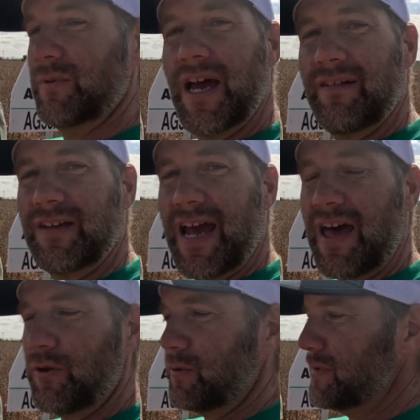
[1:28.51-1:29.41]
We haven't
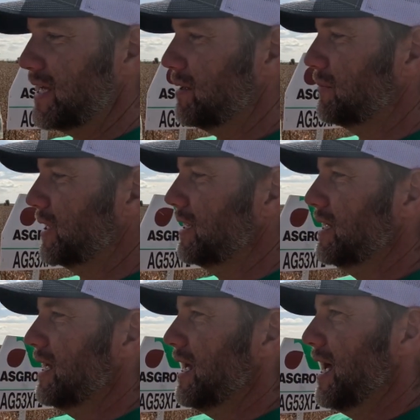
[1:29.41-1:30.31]
gathered them yet, but
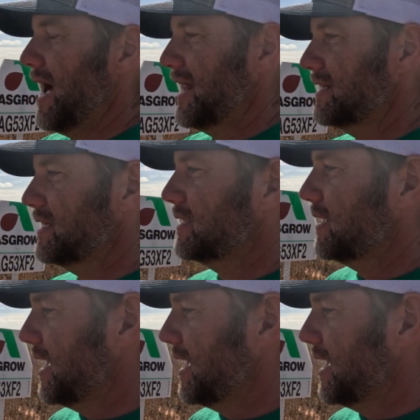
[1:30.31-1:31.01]
I did